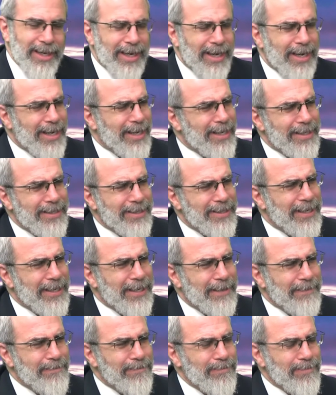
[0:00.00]
and
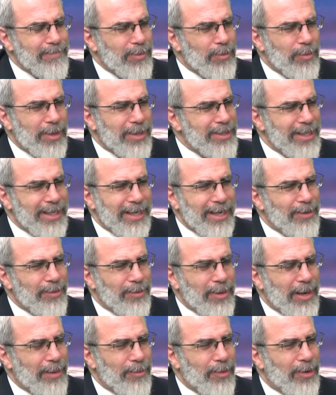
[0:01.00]
one day
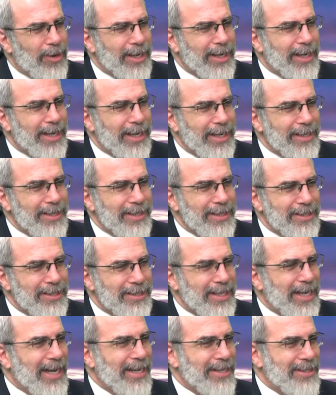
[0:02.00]
I'm walking in the
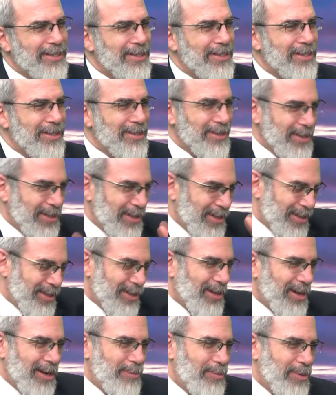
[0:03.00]
stacks in the
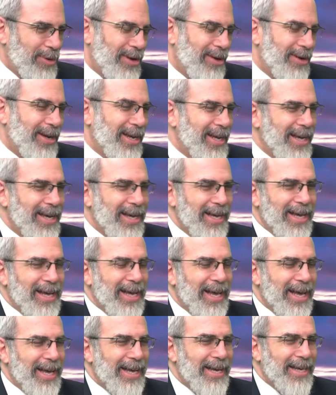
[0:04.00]
library,
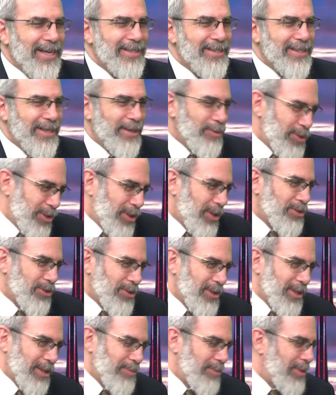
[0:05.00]
and he was
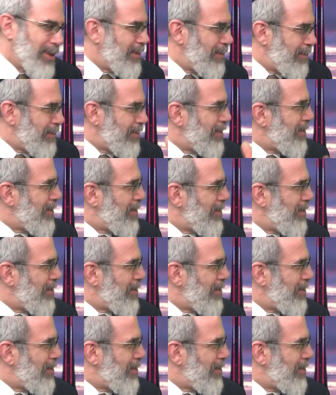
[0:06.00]
also like me,